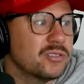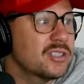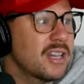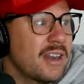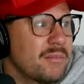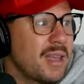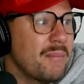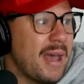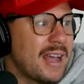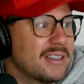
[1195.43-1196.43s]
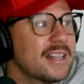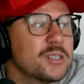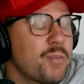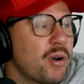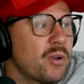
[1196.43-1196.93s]
Just let them get mad.
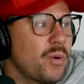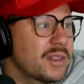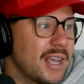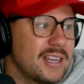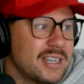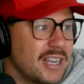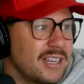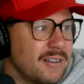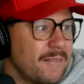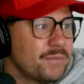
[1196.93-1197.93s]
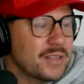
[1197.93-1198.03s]
That's part of what they need.